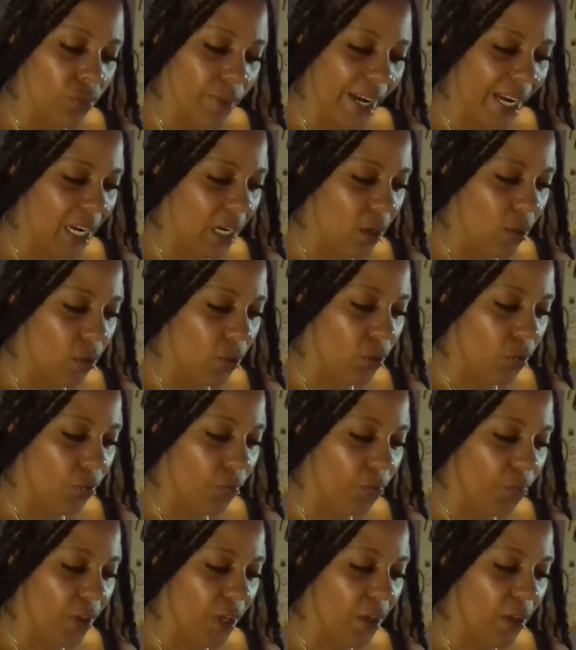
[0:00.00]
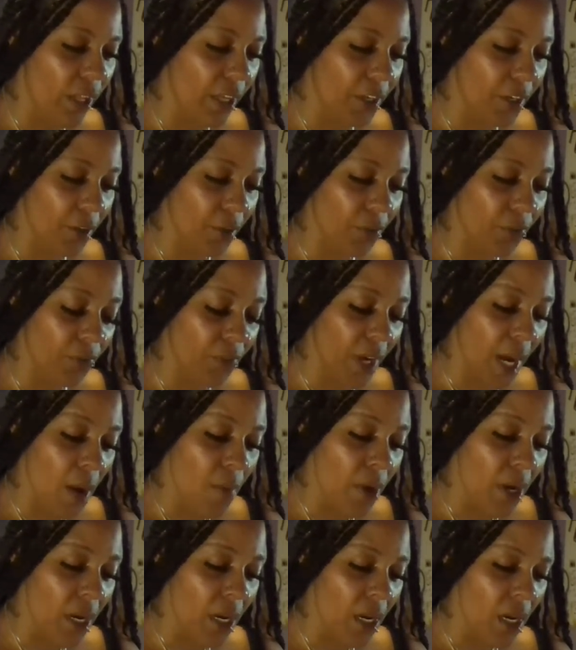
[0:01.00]
wreck or you feel like you're
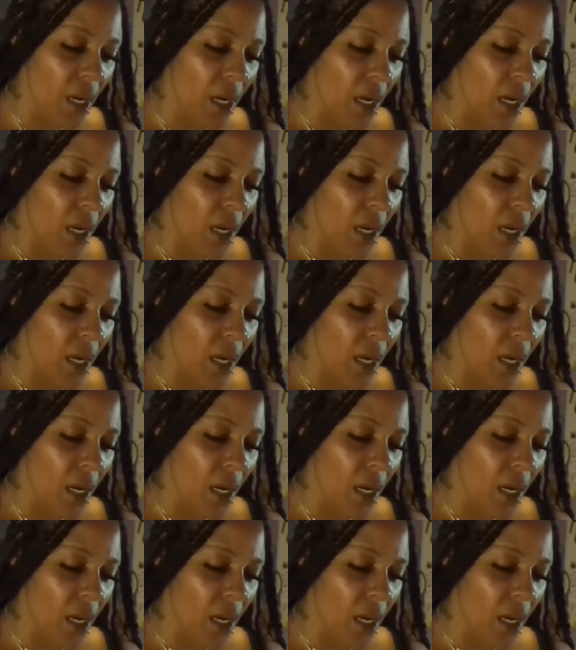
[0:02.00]
fearing